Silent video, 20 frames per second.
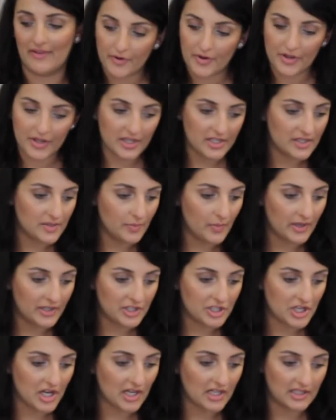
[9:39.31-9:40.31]
For this
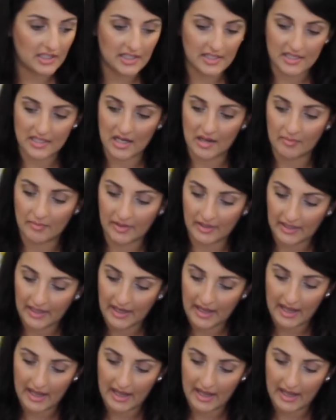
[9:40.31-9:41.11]
one checklist, I'm gonna